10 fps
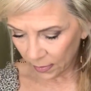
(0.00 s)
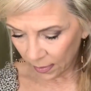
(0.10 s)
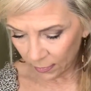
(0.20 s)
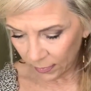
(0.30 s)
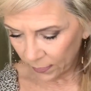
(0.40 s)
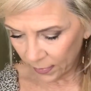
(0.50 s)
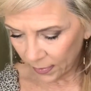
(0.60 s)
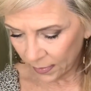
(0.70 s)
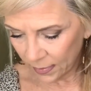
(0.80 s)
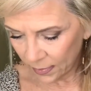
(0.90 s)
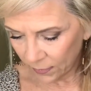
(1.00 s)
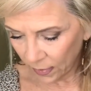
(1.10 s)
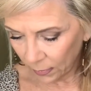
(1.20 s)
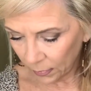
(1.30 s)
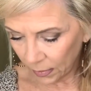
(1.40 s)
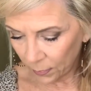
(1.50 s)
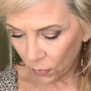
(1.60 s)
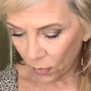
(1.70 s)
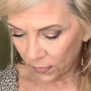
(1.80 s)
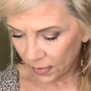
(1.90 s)
I don't even think this is available anymore.
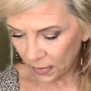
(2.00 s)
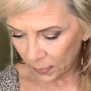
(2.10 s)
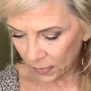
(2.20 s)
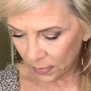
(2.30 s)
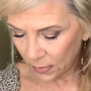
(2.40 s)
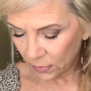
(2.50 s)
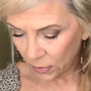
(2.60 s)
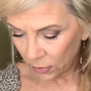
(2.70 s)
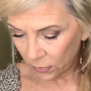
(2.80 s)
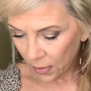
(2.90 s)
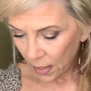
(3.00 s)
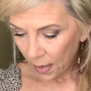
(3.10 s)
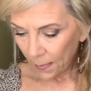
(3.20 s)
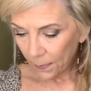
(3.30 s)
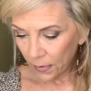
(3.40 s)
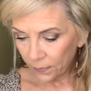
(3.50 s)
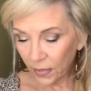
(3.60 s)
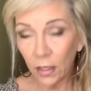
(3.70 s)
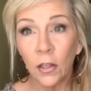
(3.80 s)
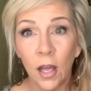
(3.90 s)
I think it's been discontinued, but I
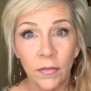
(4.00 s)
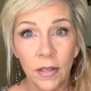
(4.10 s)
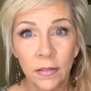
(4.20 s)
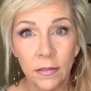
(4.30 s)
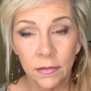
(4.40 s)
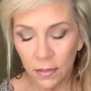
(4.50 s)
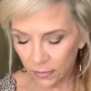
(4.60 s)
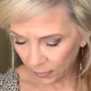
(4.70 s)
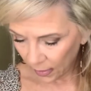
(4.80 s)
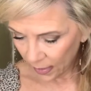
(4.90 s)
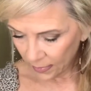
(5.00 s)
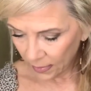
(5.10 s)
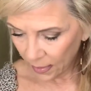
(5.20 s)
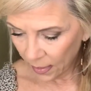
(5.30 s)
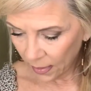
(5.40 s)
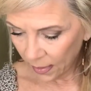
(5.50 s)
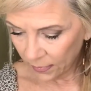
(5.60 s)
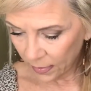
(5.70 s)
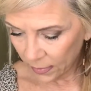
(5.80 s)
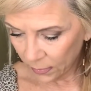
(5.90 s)
love it nonetheless, and I
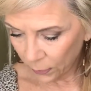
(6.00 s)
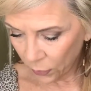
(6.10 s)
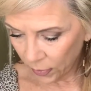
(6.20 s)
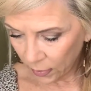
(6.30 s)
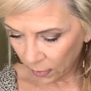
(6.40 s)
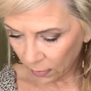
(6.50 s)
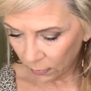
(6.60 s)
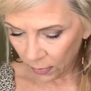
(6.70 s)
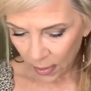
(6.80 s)
think it's a pretty color.